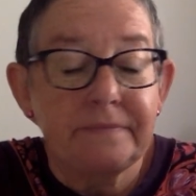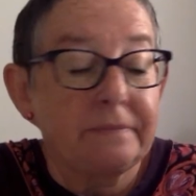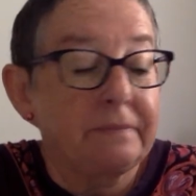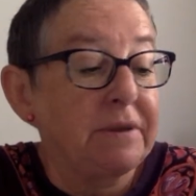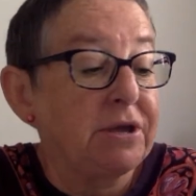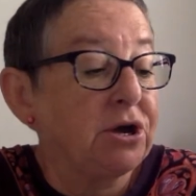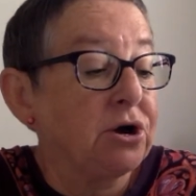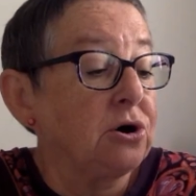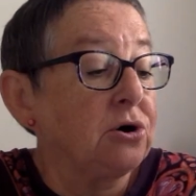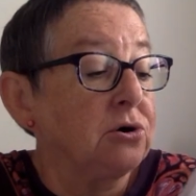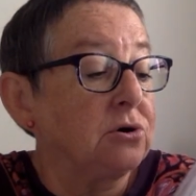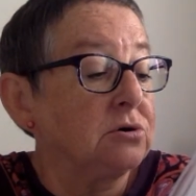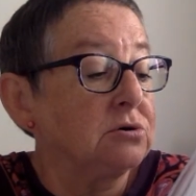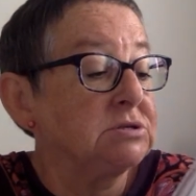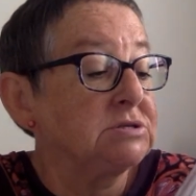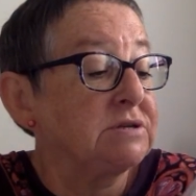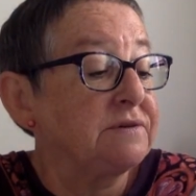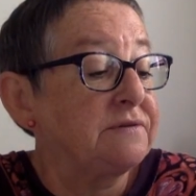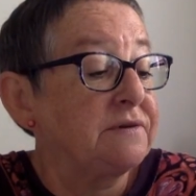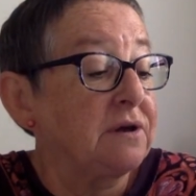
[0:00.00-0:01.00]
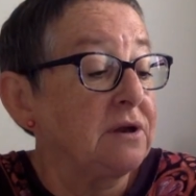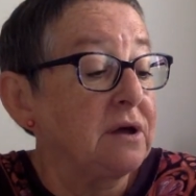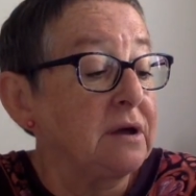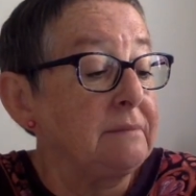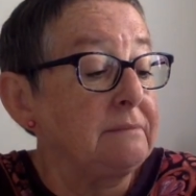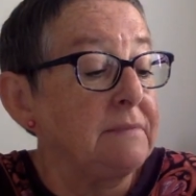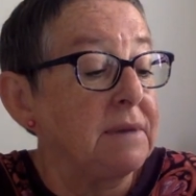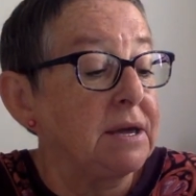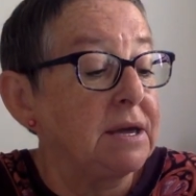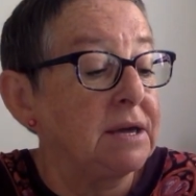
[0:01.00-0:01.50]
because if you're
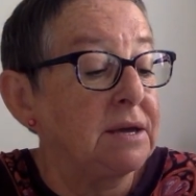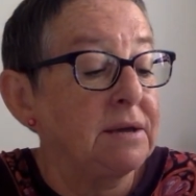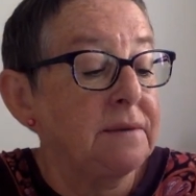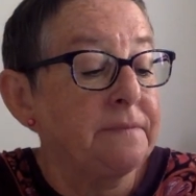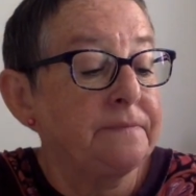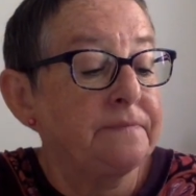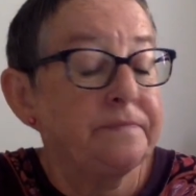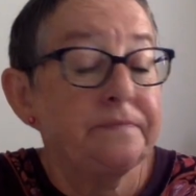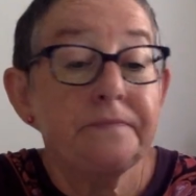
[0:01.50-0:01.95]
like me,